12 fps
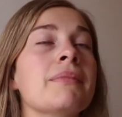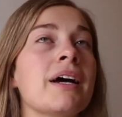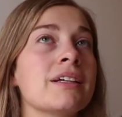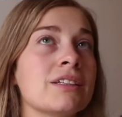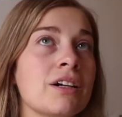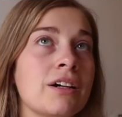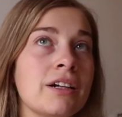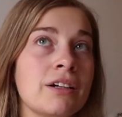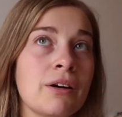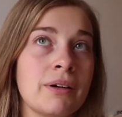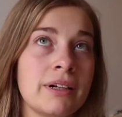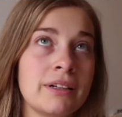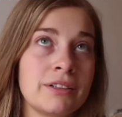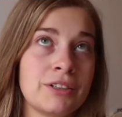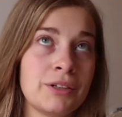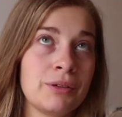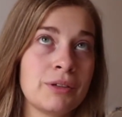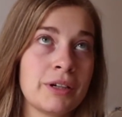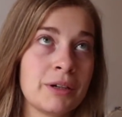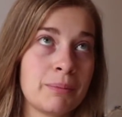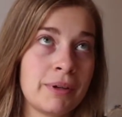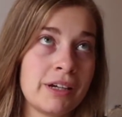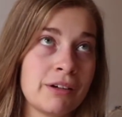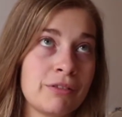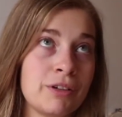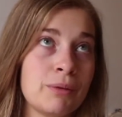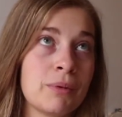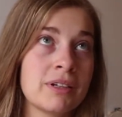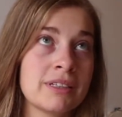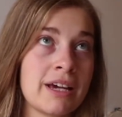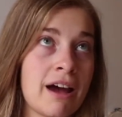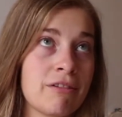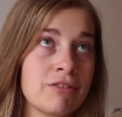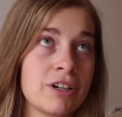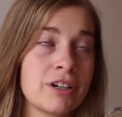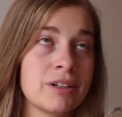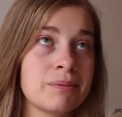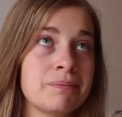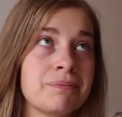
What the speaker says: I started going to therapy a few months after,